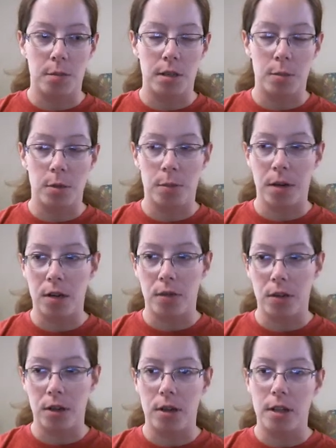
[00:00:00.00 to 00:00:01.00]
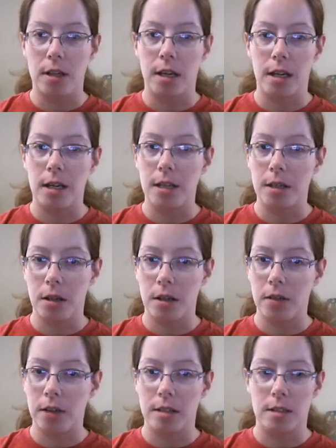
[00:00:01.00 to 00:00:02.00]
being prepared for the hurricane and all
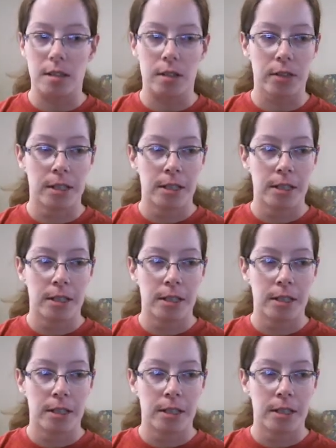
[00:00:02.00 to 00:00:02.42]
of that stuff.